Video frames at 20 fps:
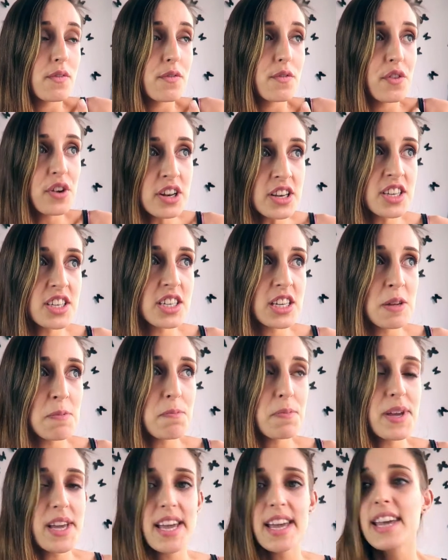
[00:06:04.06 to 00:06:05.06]

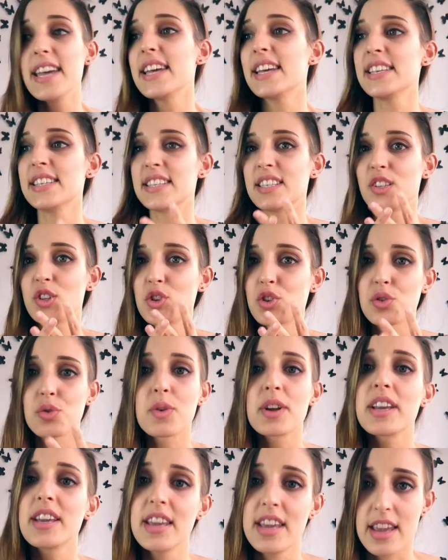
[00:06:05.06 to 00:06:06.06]
Friendship is
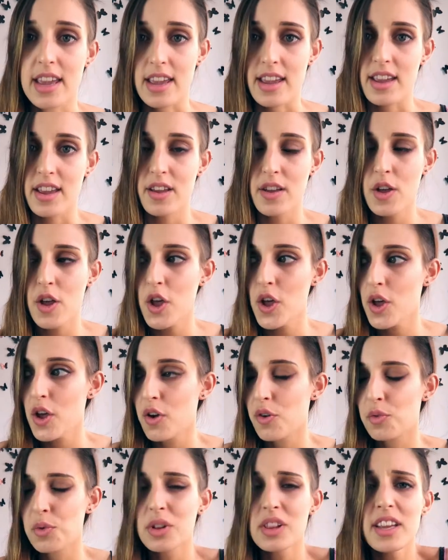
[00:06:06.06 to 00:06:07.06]
tricky
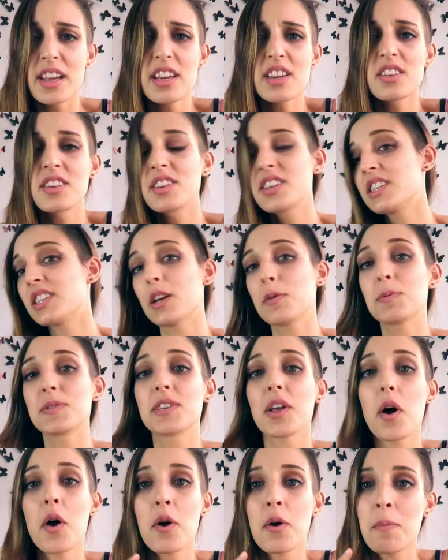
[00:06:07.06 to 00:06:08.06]

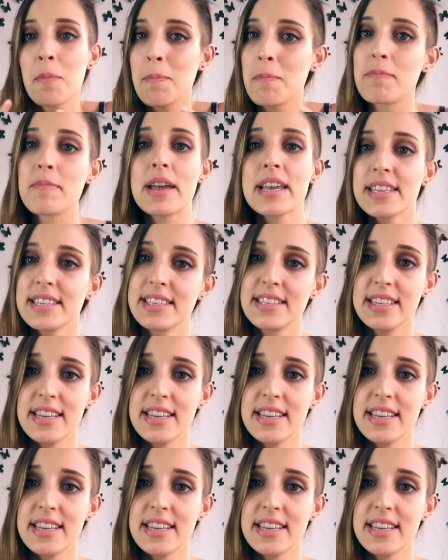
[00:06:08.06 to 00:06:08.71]
relationships are messy.